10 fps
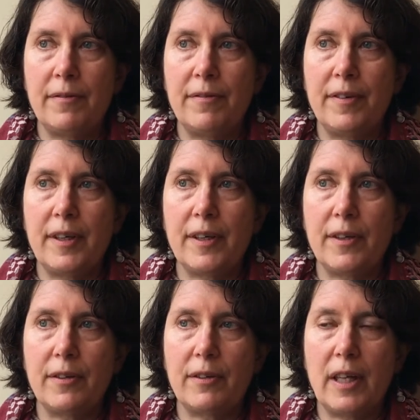feel
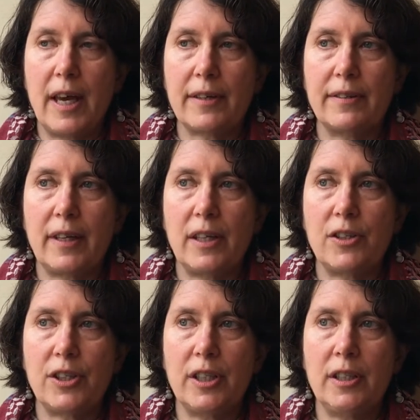the
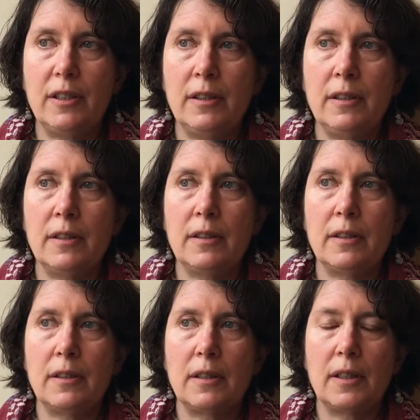relaxation,
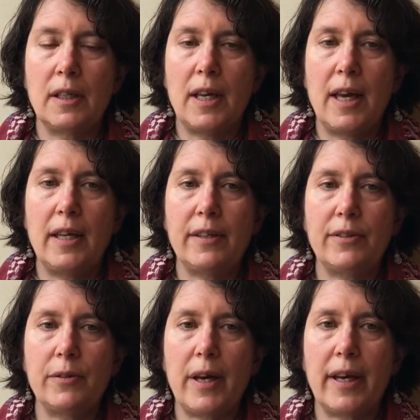and as
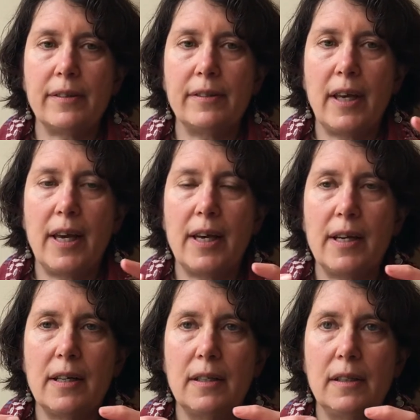you
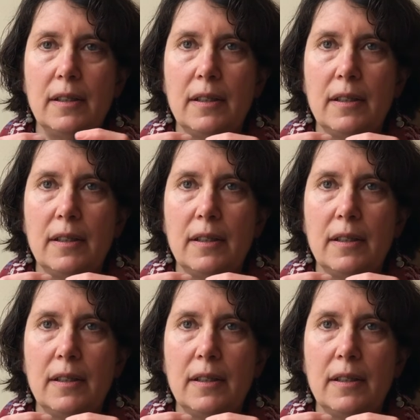exhale,